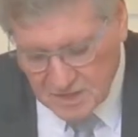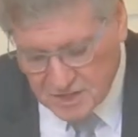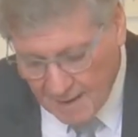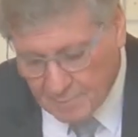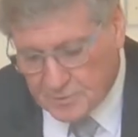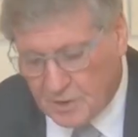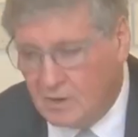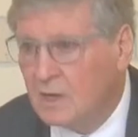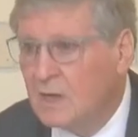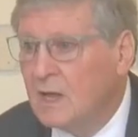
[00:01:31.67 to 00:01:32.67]

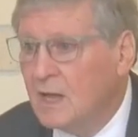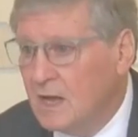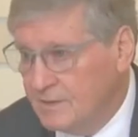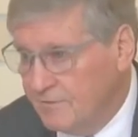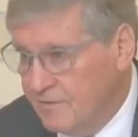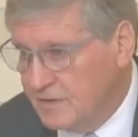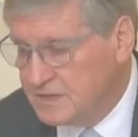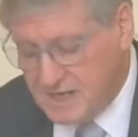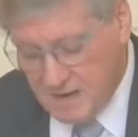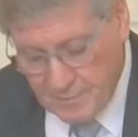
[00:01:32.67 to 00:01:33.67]
chapter in the
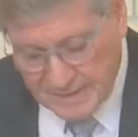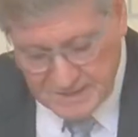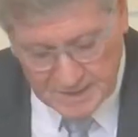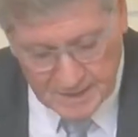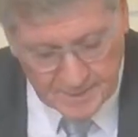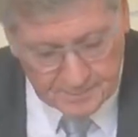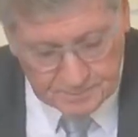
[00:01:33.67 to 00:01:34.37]
first epistle,